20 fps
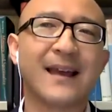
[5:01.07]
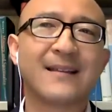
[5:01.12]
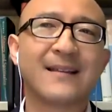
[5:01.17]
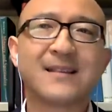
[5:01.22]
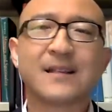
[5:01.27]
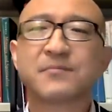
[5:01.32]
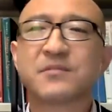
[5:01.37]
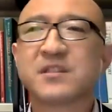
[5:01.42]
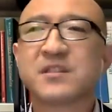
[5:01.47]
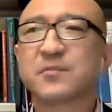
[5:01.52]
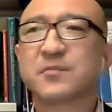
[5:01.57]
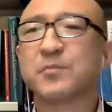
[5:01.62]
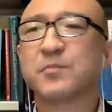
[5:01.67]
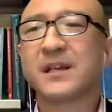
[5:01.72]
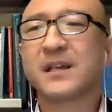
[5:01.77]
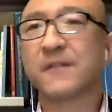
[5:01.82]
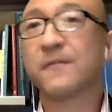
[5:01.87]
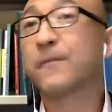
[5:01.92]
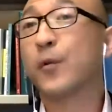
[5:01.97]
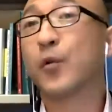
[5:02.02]
ends up just
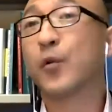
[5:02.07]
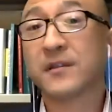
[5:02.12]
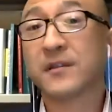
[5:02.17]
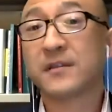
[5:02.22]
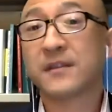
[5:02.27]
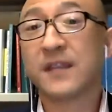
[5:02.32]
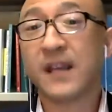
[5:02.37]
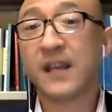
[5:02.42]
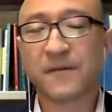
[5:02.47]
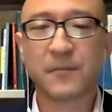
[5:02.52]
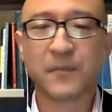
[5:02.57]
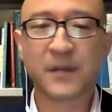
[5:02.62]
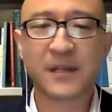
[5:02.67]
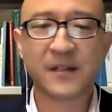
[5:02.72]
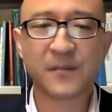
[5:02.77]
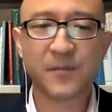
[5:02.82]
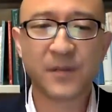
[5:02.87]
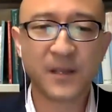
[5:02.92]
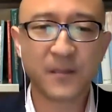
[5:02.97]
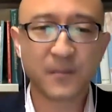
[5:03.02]
being a foreign thing for
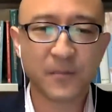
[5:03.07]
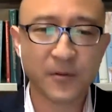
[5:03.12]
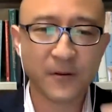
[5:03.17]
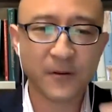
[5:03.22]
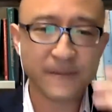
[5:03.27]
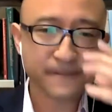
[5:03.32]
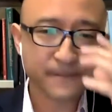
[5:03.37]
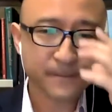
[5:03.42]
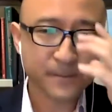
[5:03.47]
many people.